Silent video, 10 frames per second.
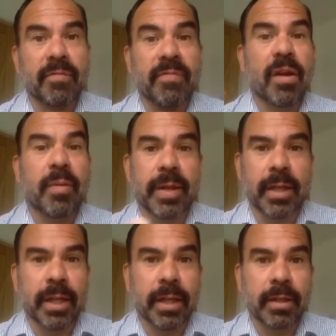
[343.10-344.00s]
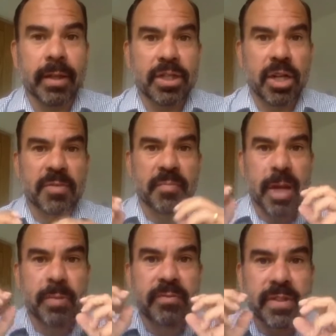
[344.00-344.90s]
variability in terms of
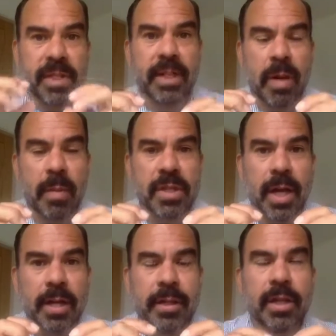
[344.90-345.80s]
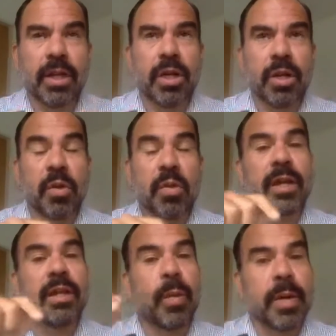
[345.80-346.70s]
people visiting the website who
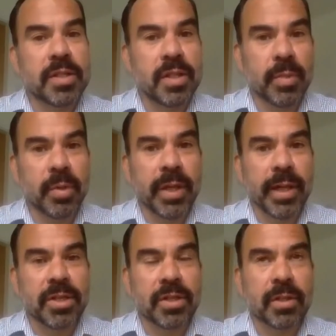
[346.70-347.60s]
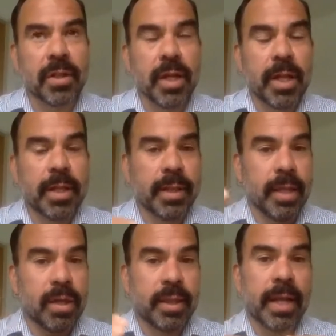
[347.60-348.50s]
then go into the booking engine,
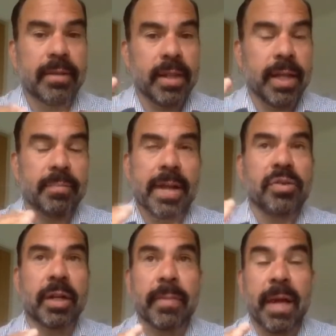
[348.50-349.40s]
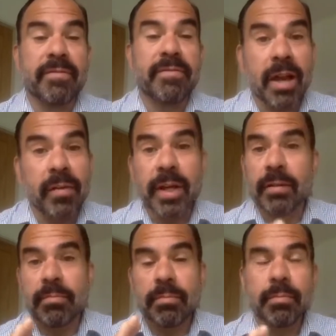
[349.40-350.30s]
that metric may vary,
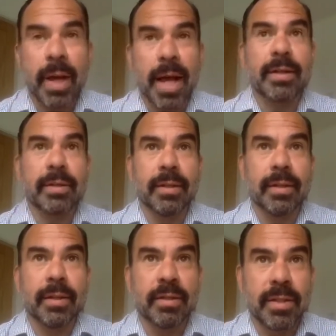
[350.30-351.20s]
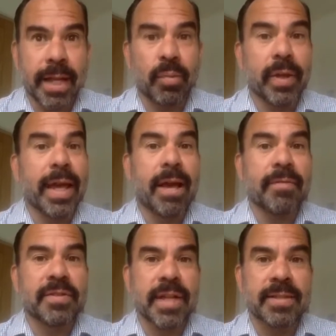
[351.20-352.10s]
but the data we
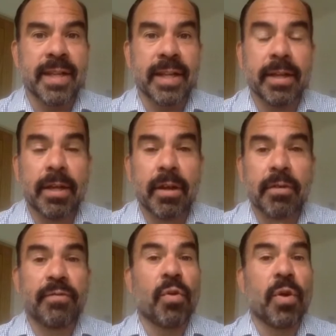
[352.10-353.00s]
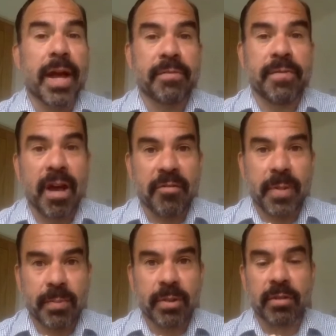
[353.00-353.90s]
have says that 4 out of 5
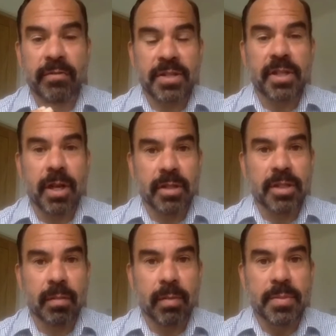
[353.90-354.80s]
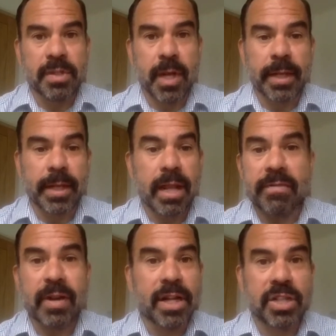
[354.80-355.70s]
people who visit a hotel website
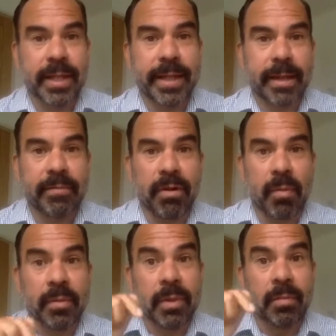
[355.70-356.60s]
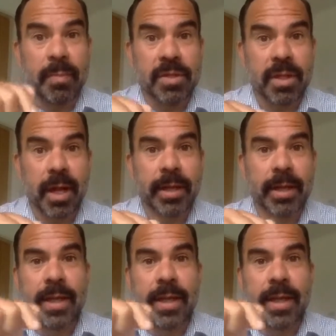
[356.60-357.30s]
never actually get from the website